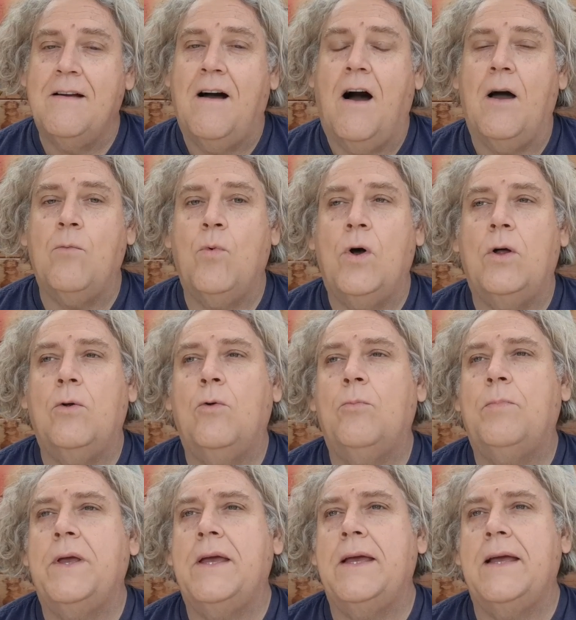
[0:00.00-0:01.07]

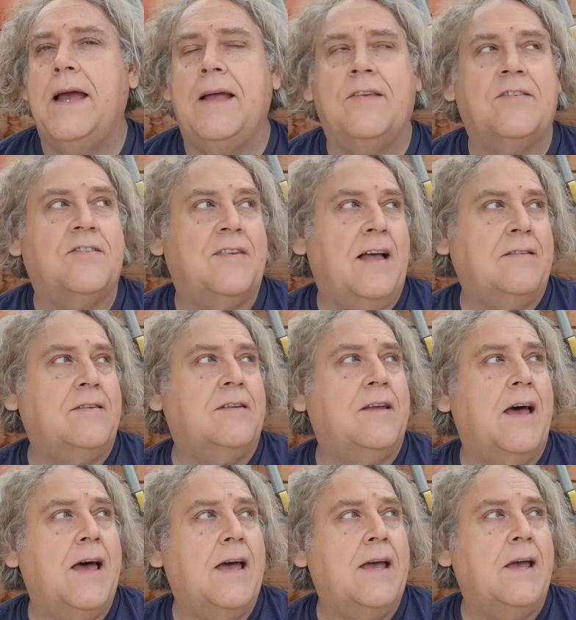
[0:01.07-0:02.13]
It's
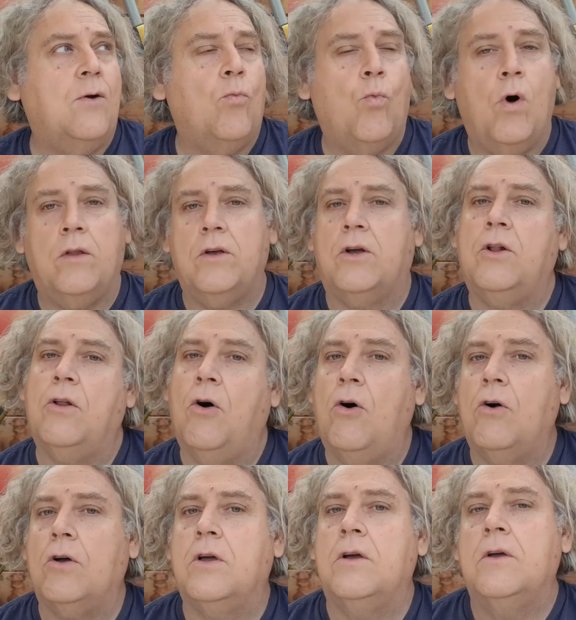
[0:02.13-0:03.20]
Saturday, 1
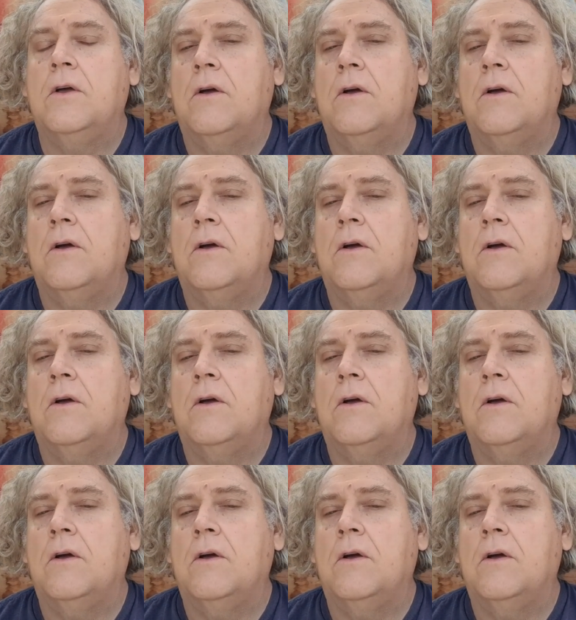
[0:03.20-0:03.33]
o'clock.